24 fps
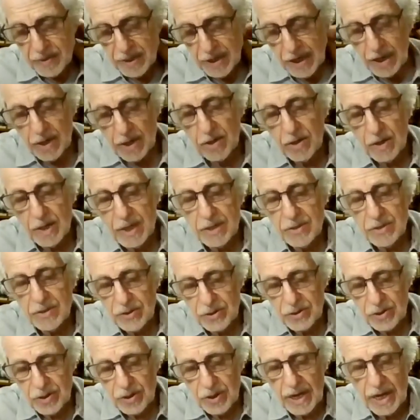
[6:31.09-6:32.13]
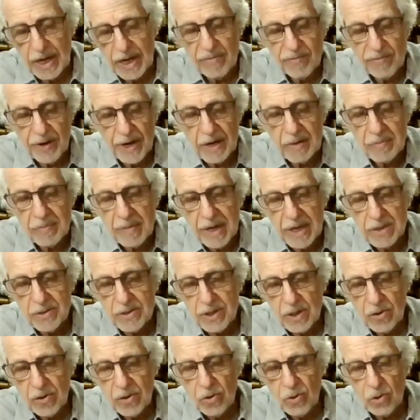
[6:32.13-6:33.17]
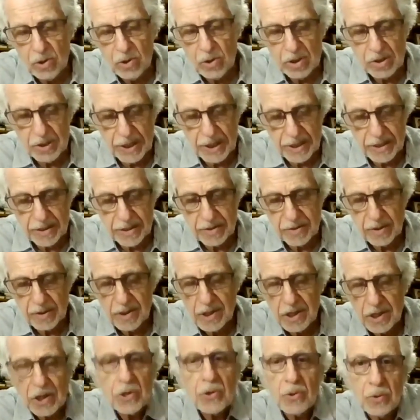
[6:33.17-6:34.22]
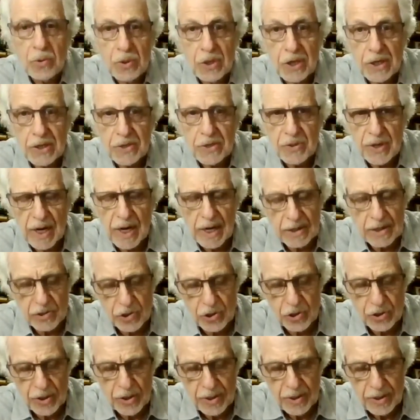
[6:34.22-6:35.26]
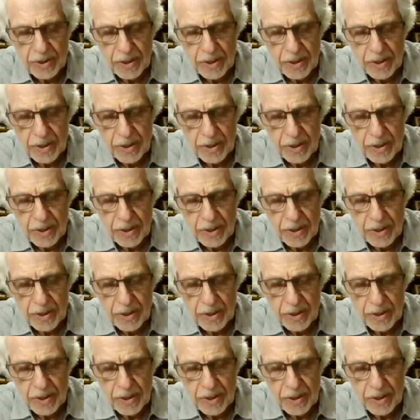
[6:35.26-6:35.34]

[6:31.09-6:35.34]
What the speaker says: and literal environmental holding, including touch.